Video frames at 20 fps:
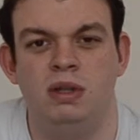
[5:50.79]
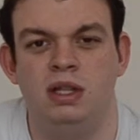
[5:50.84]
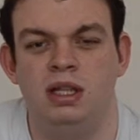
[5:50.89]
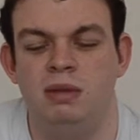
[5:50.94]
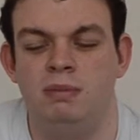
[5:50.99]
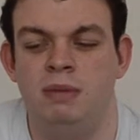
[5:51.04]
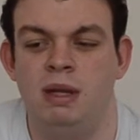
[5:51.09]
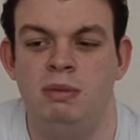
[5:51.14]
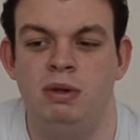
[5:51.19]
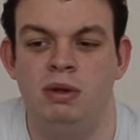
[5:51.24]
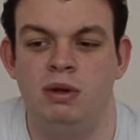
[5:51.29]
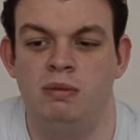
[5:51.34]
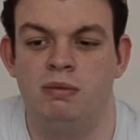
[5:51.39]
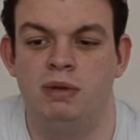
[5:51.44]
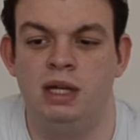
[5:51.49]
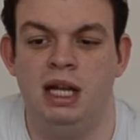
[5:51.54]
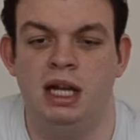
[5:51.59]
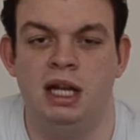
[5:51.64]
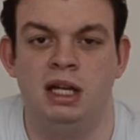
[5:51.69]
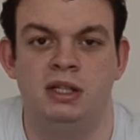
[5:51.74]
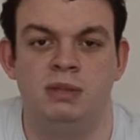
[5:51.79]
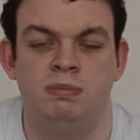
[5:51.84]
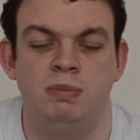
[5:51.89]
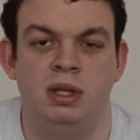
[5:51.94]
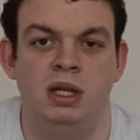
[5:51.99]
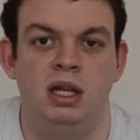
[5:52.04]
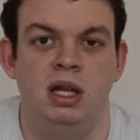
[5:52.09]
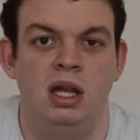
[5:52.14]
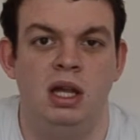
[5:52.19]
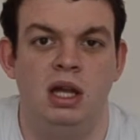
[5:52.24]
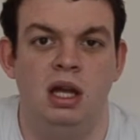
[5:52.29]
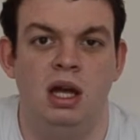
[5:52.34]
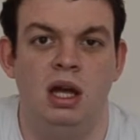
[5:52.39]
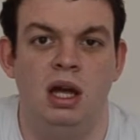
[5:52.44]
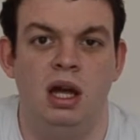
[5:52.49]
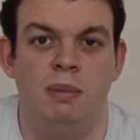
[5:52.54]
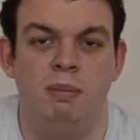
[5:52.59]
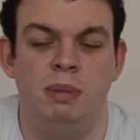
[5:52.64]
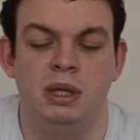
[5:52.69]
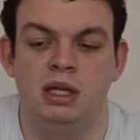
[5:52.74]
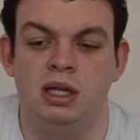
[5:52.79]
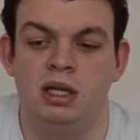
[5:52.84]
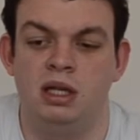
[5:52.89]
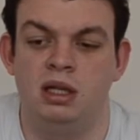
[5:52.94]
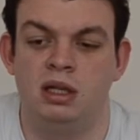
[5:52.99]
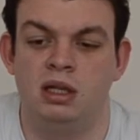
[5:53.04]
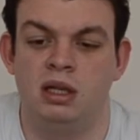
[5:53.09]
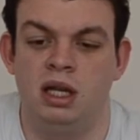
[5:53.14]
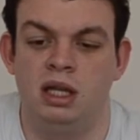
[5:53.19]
Maybe not a rehash, but a bigger